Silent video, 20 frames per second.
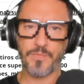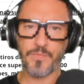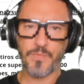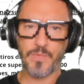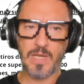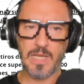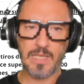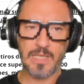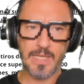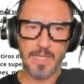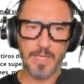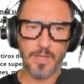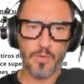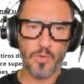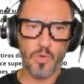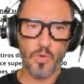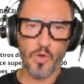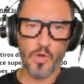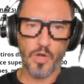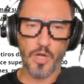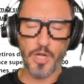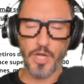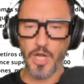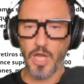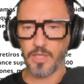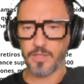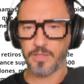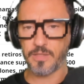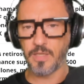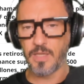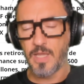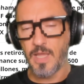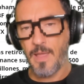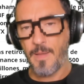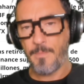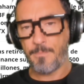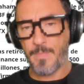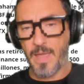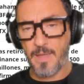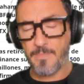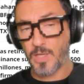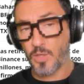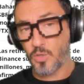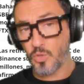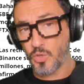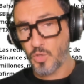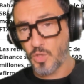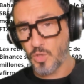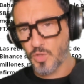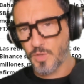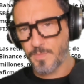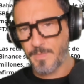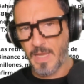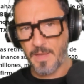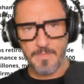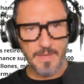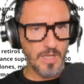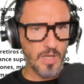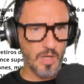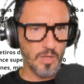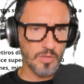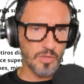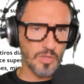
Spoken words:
friendly or not. Maybe good news, maybe not.